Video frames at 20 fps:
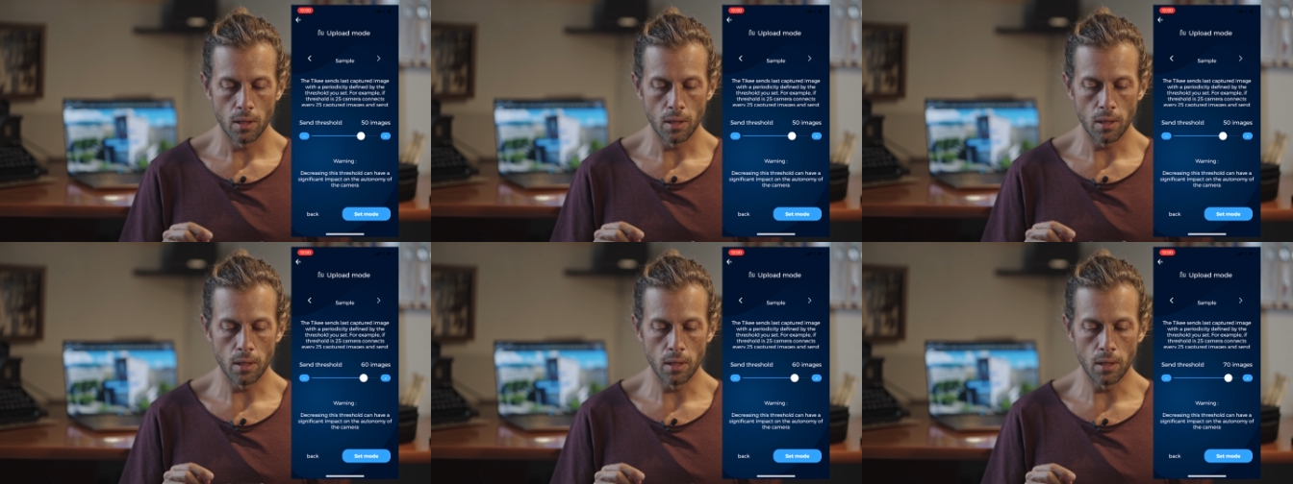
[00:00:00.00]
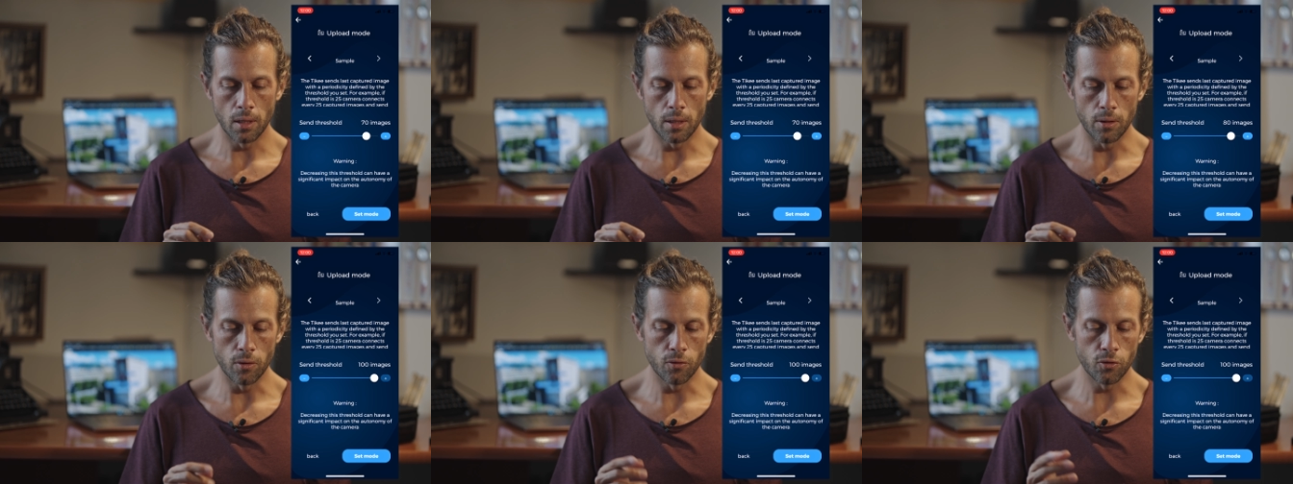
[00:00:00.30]

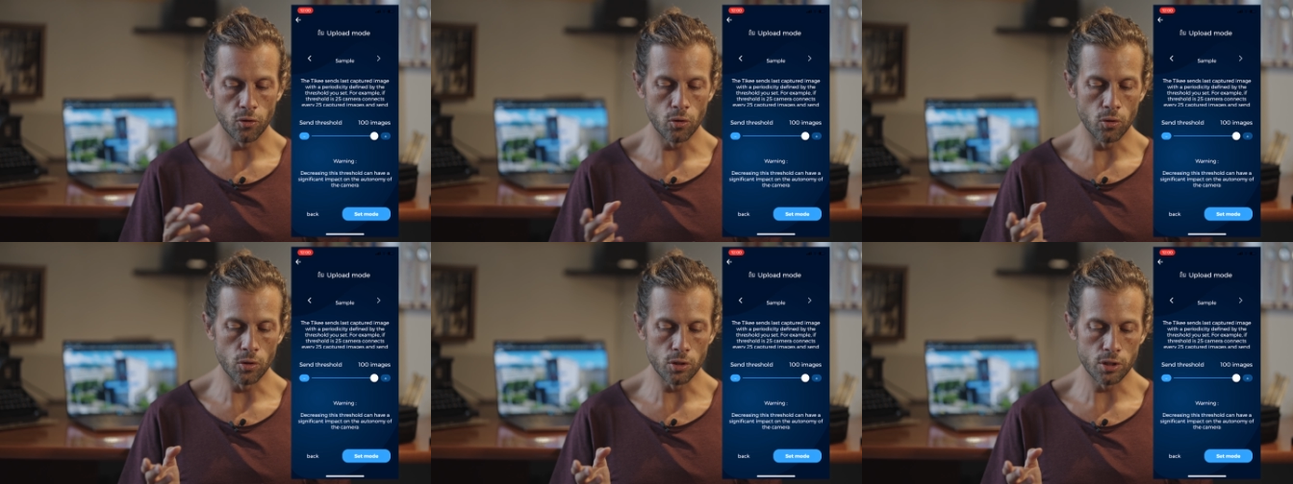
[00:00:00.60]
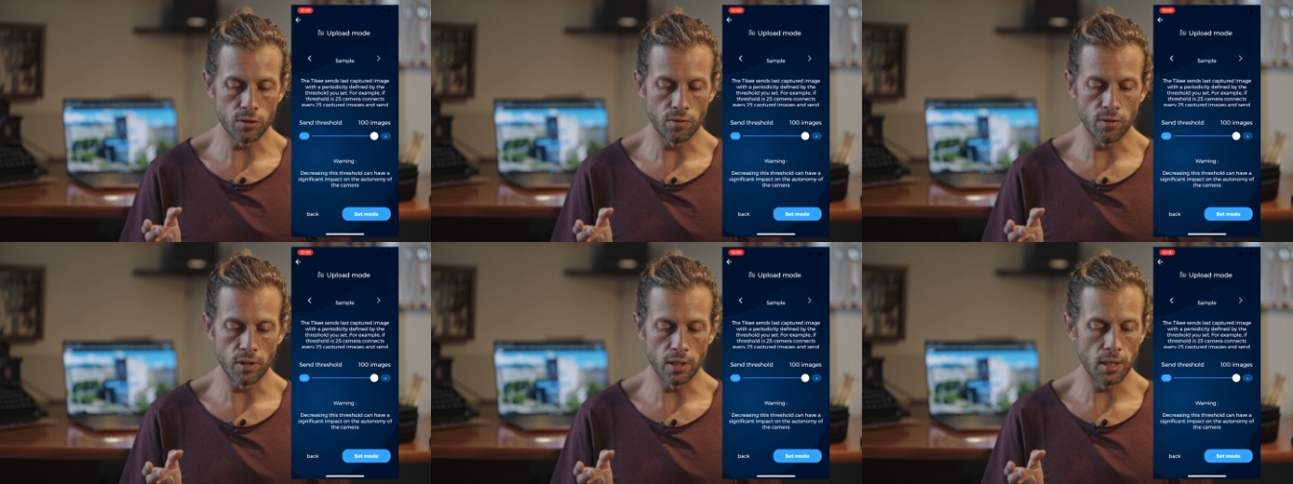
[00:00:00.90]
And of
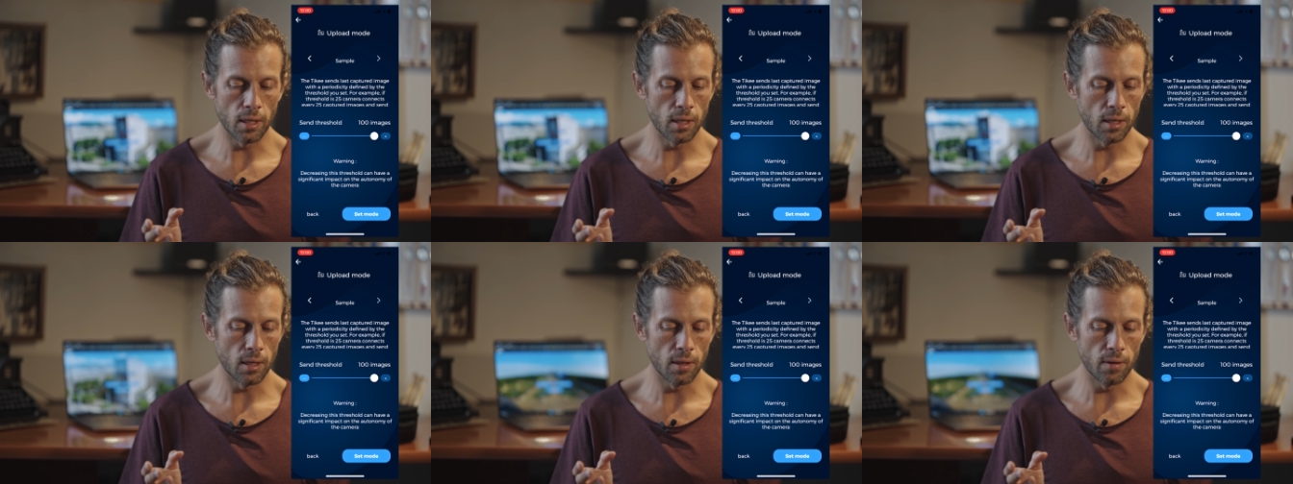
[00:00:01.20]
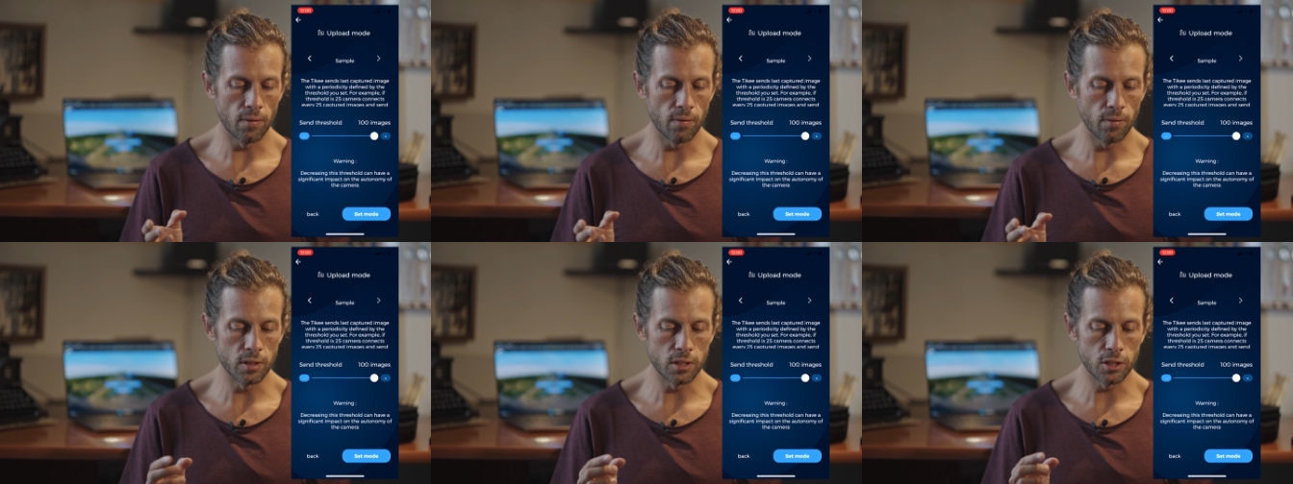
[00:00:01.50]
course,
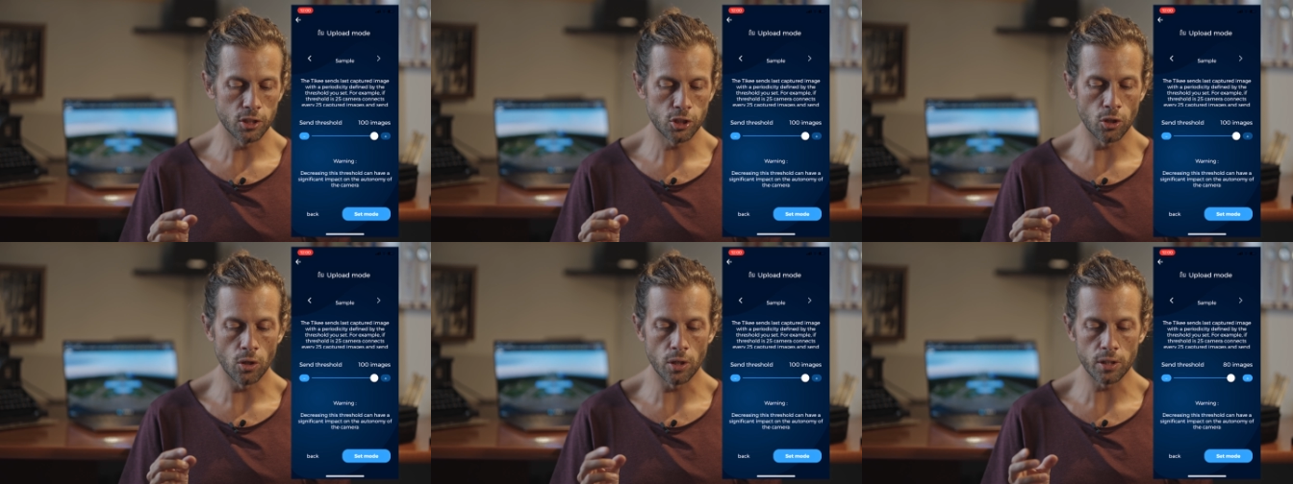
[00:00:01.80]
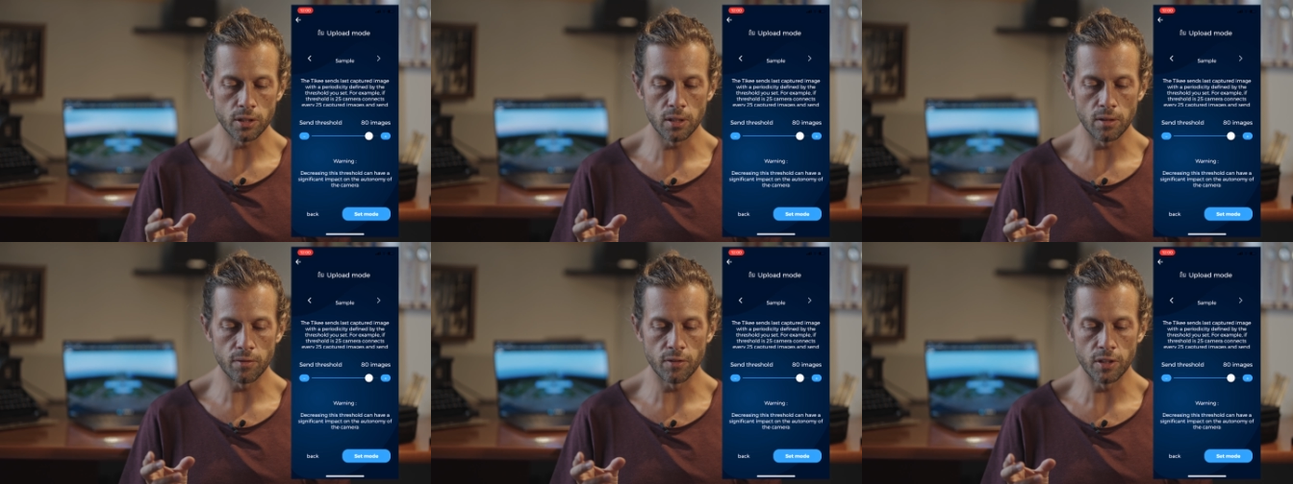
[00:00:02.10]
the
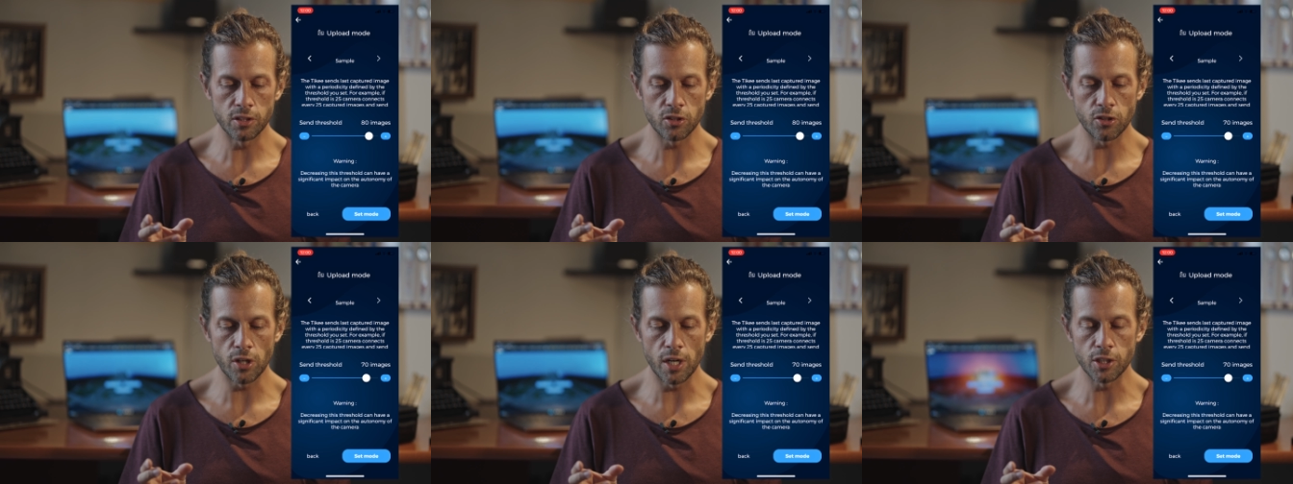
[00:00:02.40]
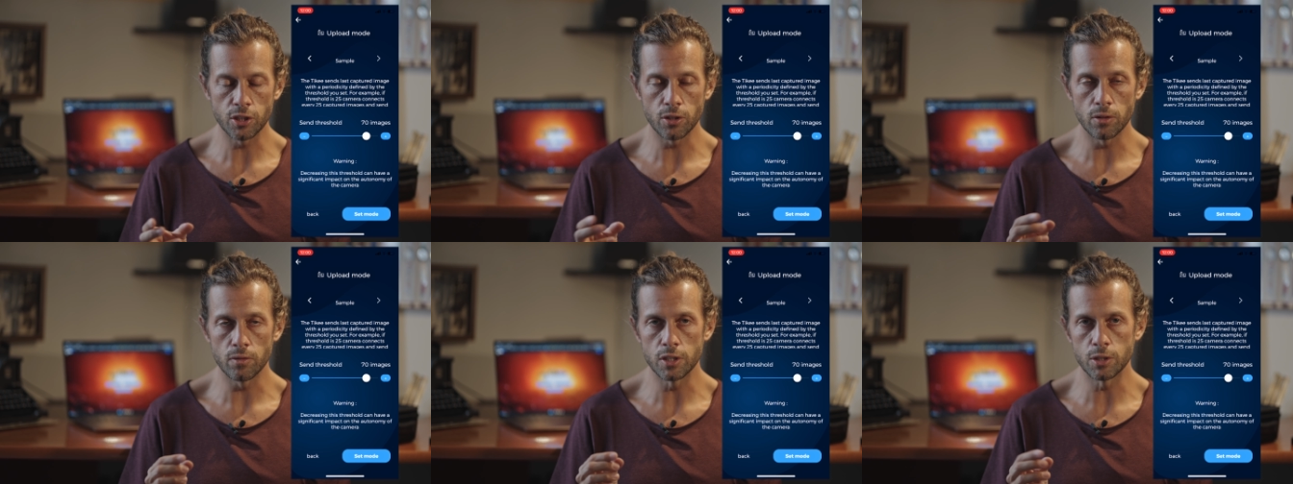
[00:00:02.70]
shorter the threshold,